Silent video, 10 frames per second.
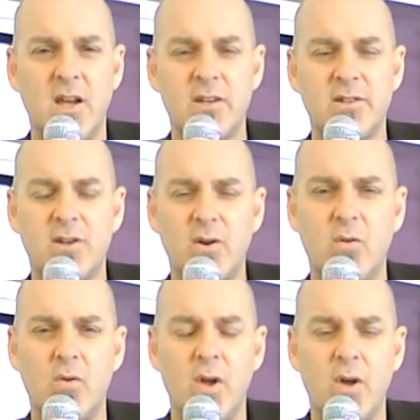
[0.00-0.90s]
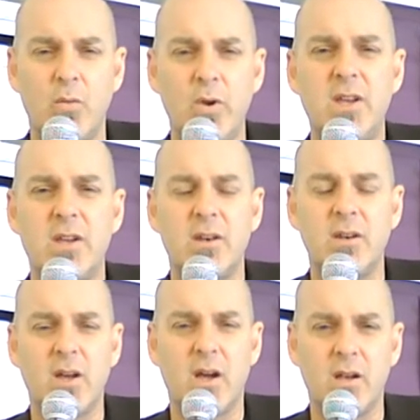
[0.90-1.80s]
And so we
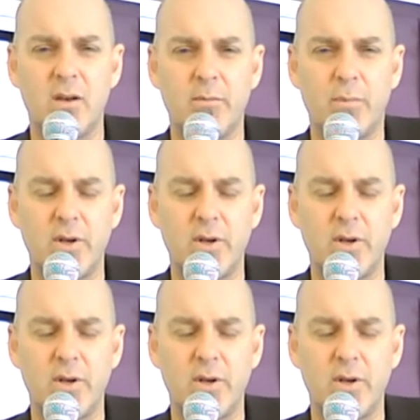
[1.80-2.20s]
could uh,